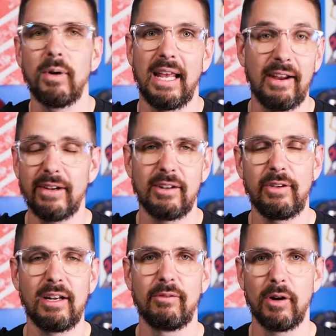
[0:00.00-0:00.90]
when Harry
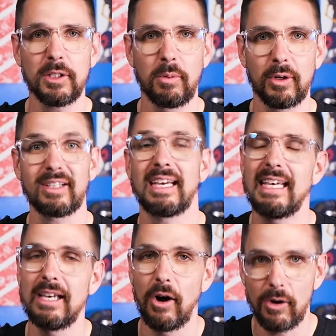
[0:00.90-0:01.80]
defeated Voldemort,
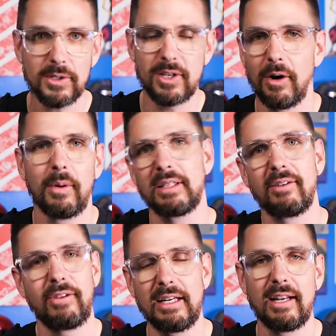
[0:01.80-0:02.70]
he also
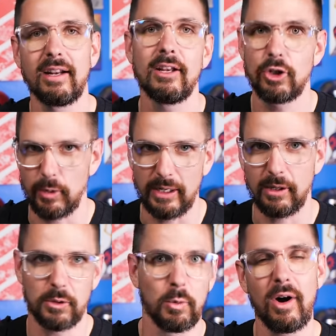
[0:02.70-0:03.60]
defeated
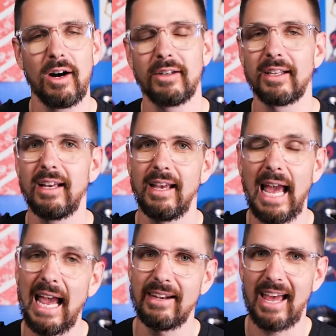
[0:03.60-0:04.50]
Draco's wand,
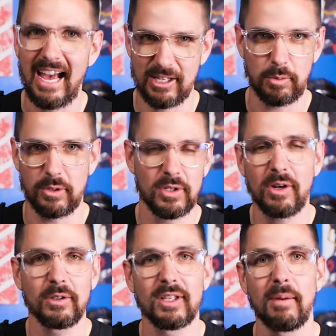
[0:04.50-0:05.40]
and as a
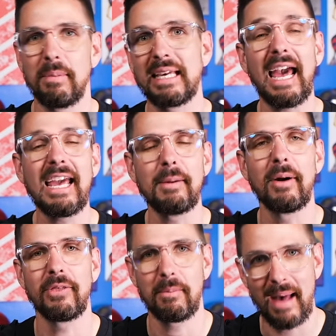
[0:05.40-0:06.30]
result, became
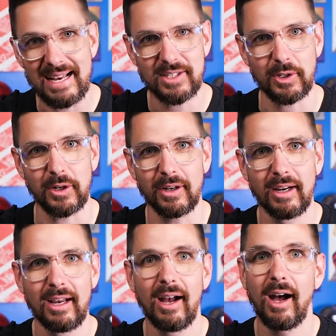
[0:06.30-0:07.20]
the master
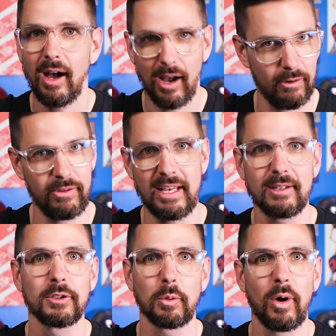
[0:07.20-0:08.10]
of the
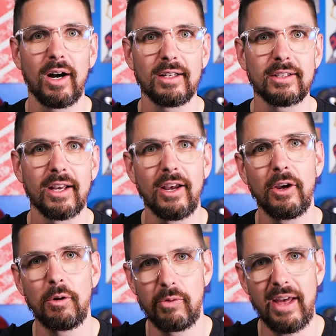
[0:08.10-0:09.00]
Elder Wand,
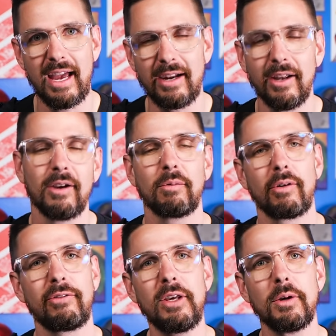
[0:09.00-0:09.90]
who then
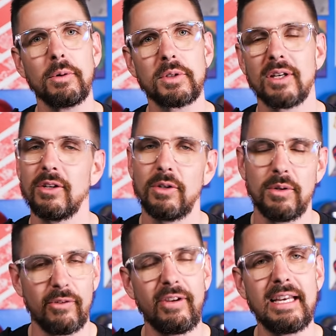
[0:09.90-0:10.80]
refused to
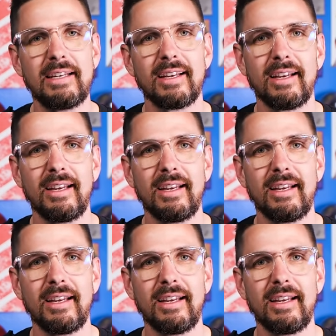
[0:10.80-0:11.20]
defeat